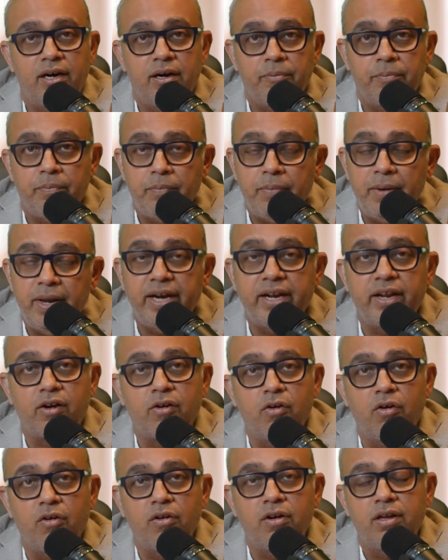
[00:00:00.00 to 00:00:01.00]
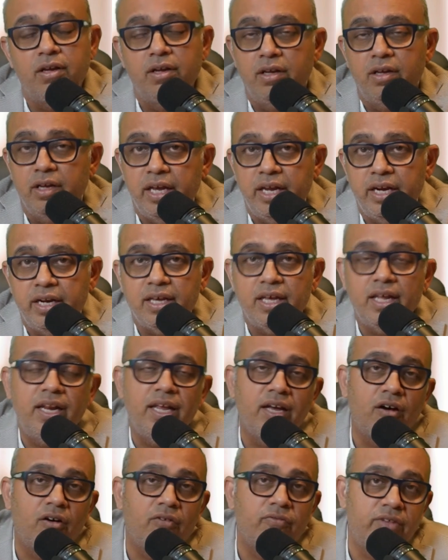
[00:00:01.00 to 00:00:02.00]
played a role in
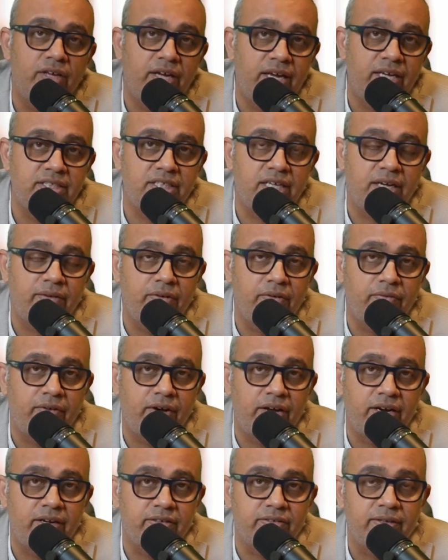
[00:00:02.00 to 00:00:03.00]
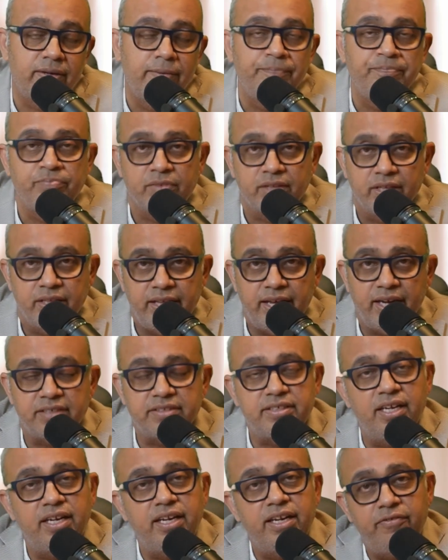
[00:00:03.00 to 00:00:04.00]
killing off the HIV virus. They are
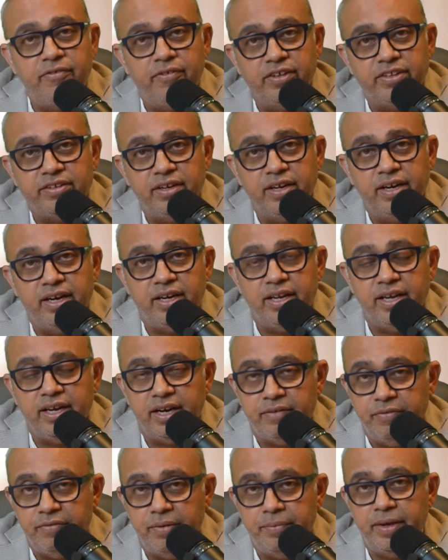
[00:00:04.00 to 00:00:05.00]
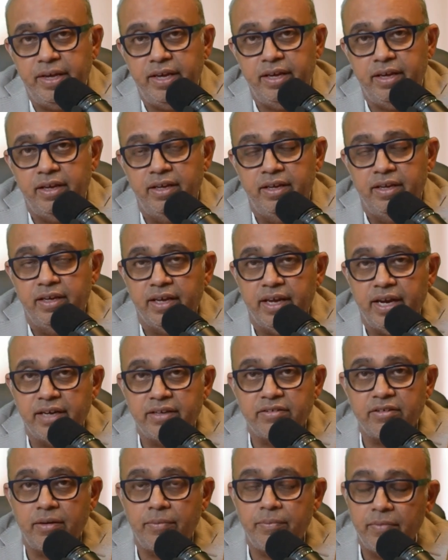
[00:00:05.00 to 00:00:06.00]
still investigating, and we may get some